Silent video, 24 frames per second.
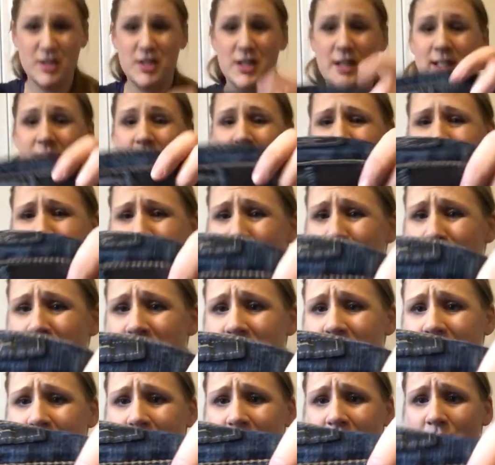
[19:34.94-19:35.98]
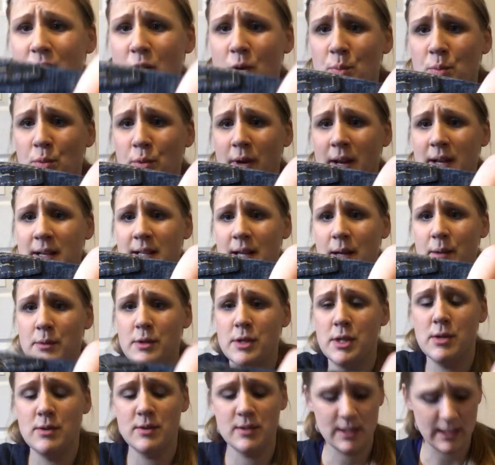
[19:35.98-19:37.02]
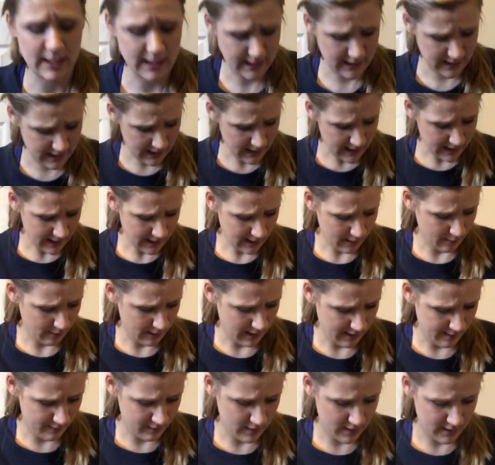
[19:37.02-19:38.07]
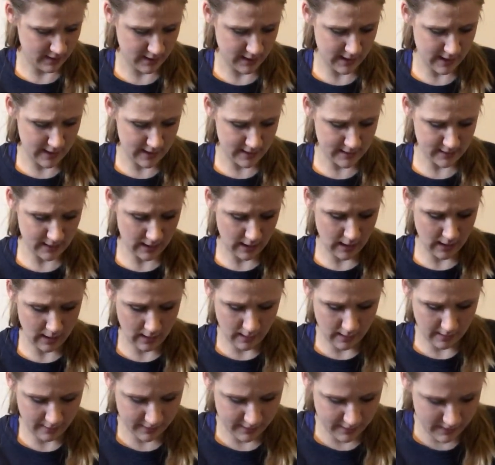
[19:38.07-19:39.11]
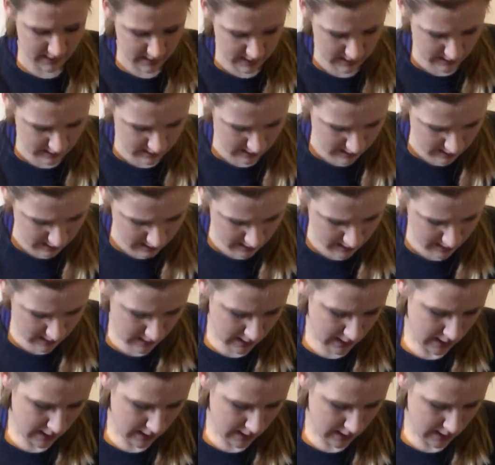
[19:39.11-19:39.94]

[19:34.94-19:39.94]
Jessica Simpson, again, not a brand I would usually get. However, these are the